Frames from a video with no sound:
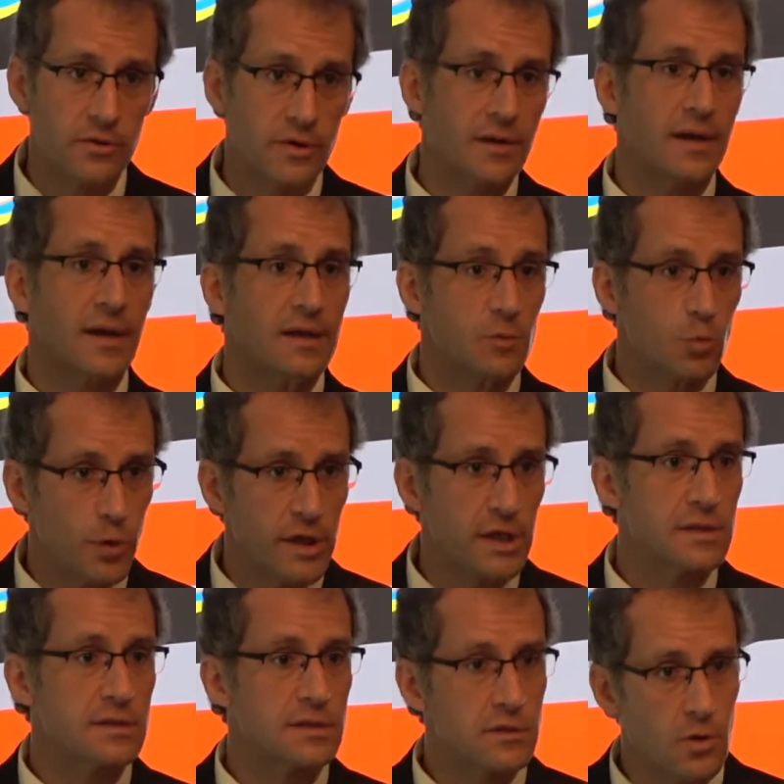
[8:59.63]
You're going to need
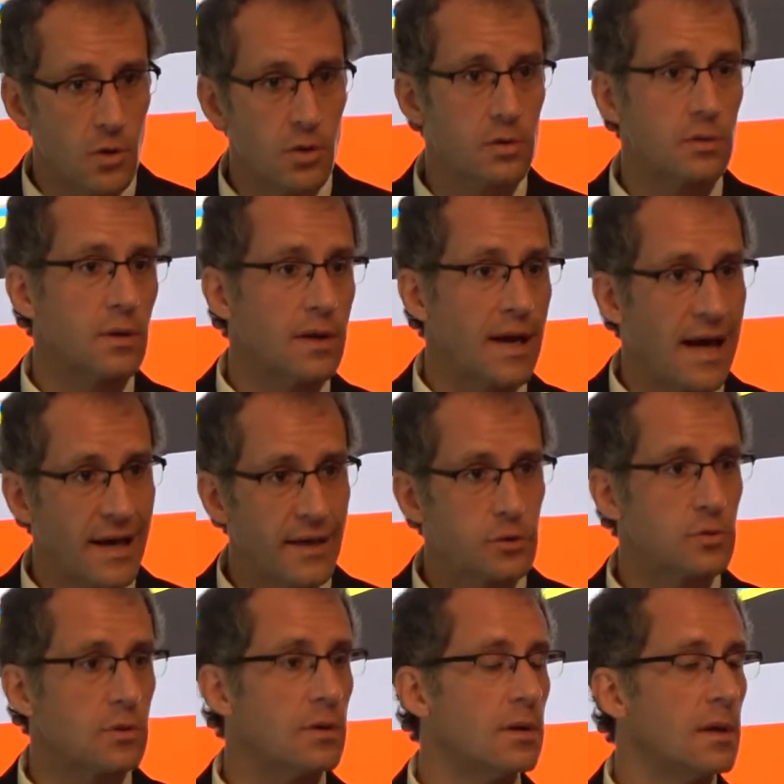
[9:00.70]
wind, solar,
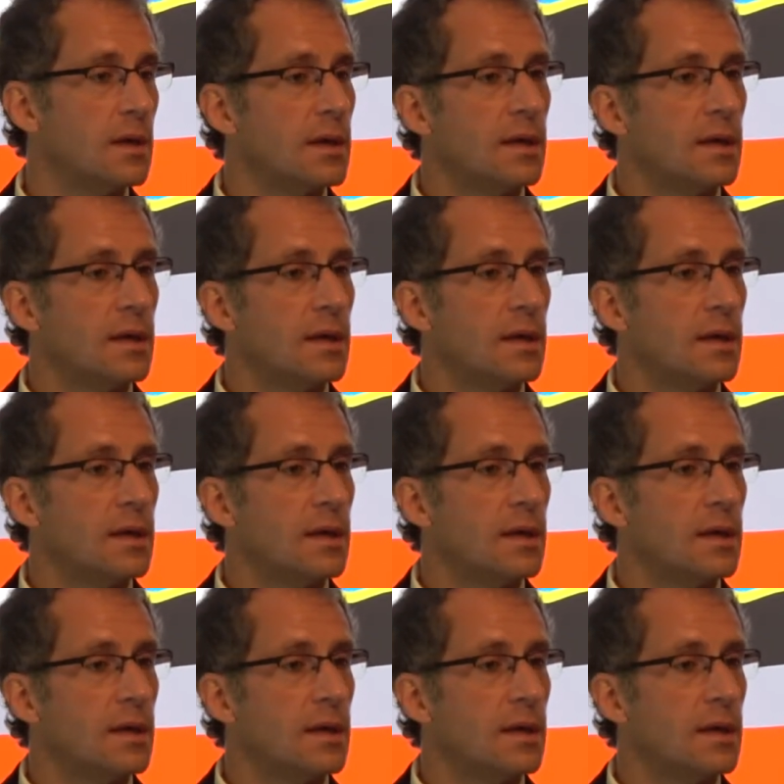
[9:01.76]
hydro.